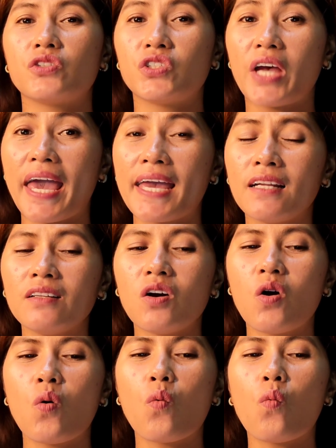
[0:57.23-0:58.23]
Jane
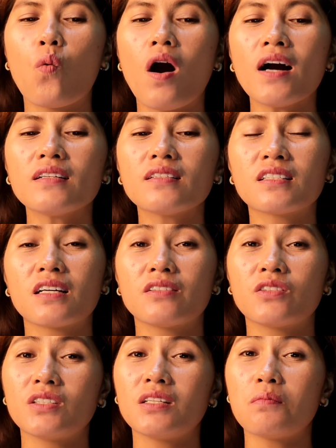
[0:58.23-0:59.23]
walked
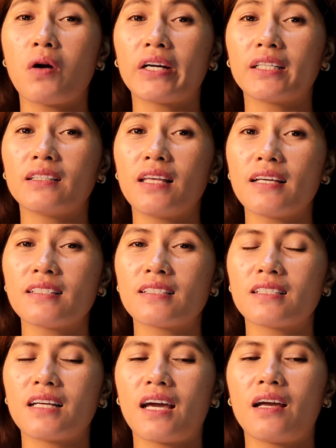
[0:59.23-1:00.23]
to the market
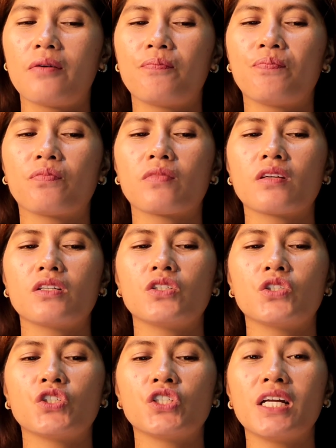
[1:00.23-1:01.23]
yesterday.
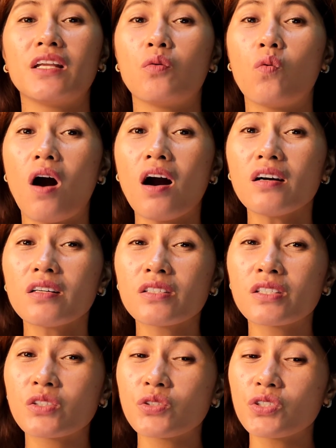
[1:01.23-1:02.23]
Sheena
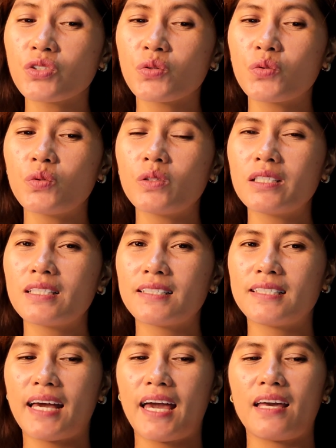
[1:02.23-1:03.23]
walks to school
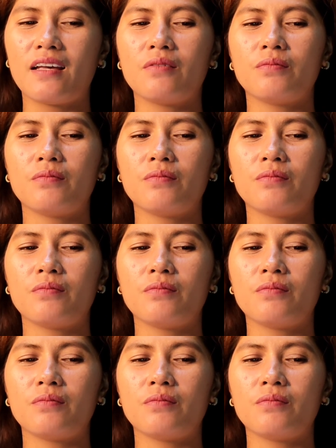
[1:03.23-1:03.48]
today.